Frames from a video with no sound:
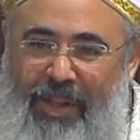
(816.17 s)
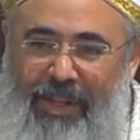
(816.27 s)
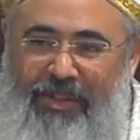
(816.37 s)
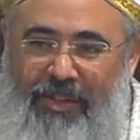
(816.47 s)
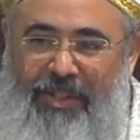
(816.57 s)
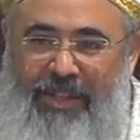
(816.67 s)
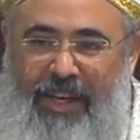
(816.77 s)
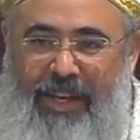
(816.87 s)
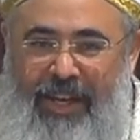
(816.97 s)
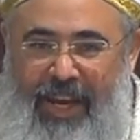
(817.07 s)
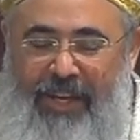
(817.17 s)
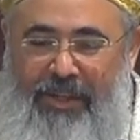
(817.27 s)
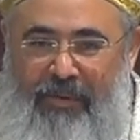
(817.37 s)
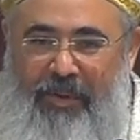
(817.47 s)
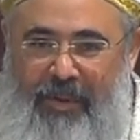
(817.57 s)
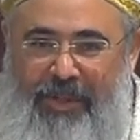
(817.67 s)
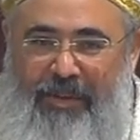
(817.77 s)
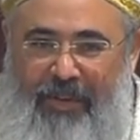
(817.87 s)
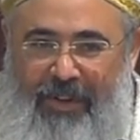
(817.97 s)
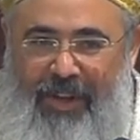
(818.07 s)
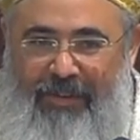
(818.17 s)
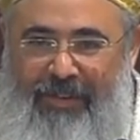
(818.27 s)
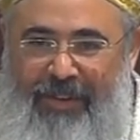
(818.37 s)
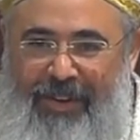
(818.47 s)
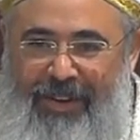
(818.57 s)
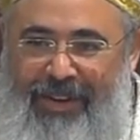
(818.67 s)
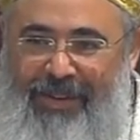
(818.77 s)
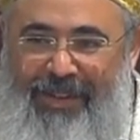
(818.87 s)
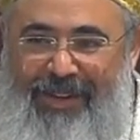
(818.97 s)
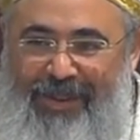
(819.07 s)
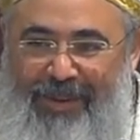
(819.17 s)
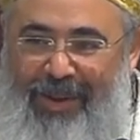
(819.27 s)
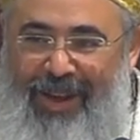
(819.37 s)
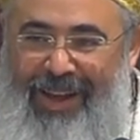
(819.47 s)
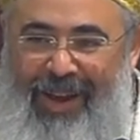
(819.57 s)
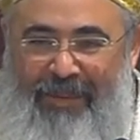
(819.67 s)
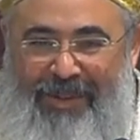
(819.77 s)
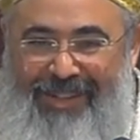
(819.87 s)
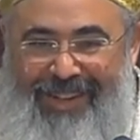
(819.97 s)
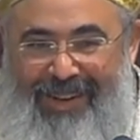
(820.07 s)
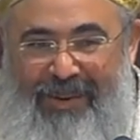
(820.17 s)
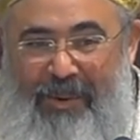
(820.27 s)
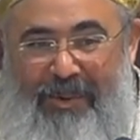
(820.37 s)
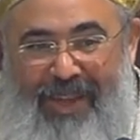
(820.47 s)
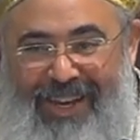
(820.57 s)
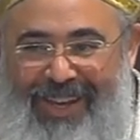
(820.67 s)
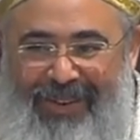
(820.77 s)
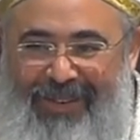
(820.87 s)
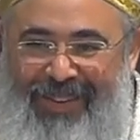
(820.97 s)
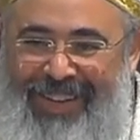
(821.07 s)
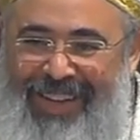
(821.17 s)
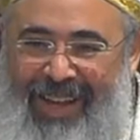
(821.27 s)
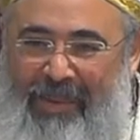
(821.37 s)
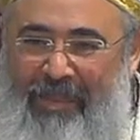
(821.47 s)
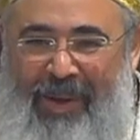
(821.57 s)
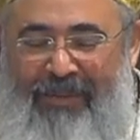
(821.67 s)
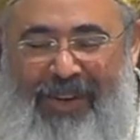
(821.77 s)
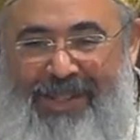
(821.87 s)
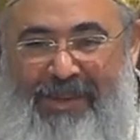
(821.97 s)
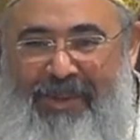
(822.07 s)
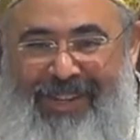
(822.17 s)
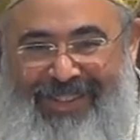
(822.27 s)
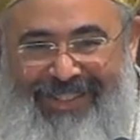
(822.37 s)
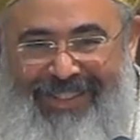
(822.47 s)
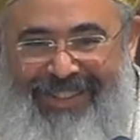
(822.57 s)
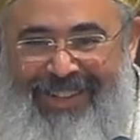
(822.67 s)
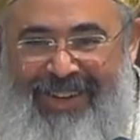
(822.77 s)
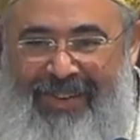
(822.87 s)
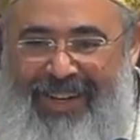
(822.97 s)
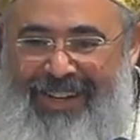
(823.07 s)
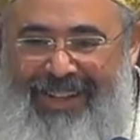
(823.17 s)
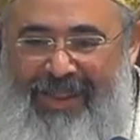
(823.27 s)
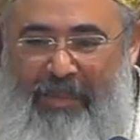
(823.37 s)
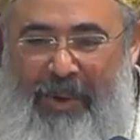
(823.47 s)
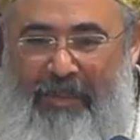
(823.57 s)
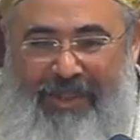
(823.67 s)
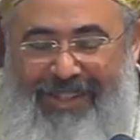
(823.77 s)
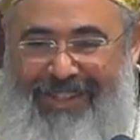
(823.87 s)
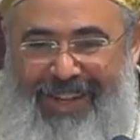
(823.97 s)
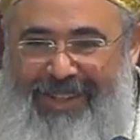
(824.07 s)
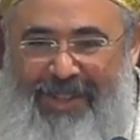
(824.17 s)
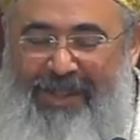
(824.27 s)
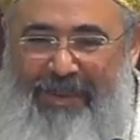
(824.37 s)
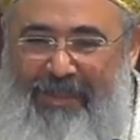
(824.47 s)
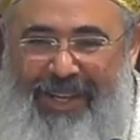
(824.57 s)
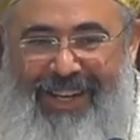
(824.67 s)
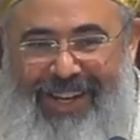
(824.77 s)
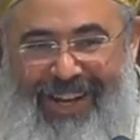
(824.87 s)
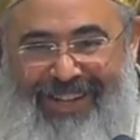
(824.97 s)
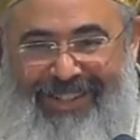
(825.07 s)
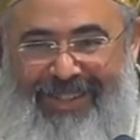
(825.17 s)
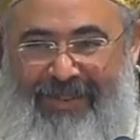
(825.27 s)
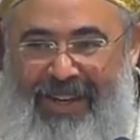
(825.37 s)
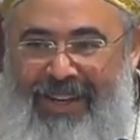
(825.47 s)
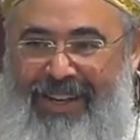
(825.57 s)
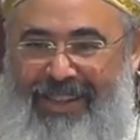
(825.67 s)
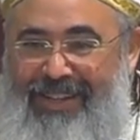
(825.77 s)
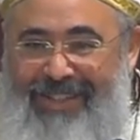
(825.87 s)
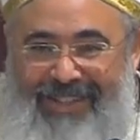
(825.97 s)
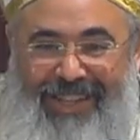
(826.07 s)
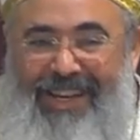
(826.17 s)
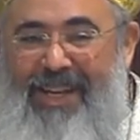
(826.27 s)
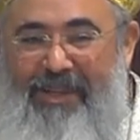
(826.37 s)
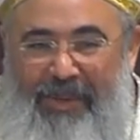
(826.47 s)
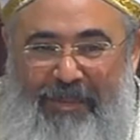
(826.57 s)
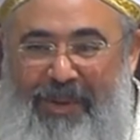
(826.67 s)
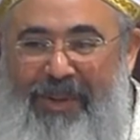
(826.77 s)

just stay engaged for the rest of our life. Say, I would no, thank you. Um, I'll find someone else. Right. The purpose is not just to be engaged. Right. This is the engagement period.